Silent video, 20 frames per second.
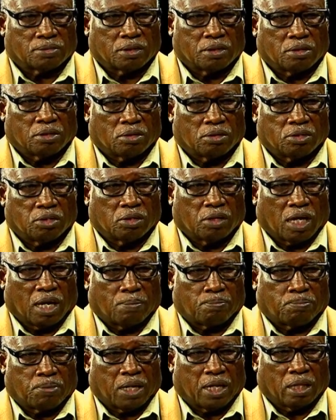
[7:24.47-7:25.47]
You know, you
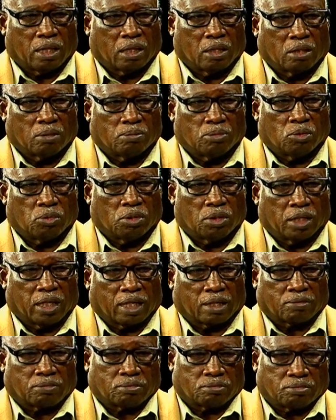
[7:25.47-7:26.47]
got paid a little more. Like
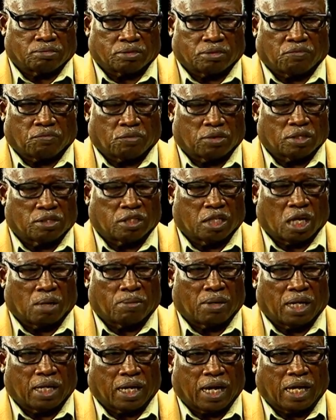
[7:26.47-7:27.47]
the first job
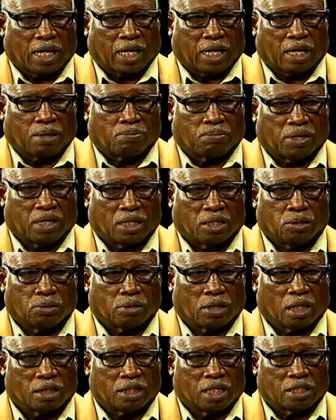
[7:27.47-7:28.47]
I got paid
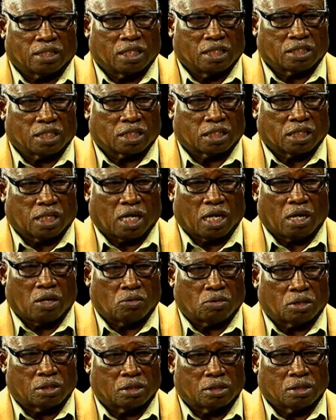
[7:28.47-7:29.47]
$2.18 an hour,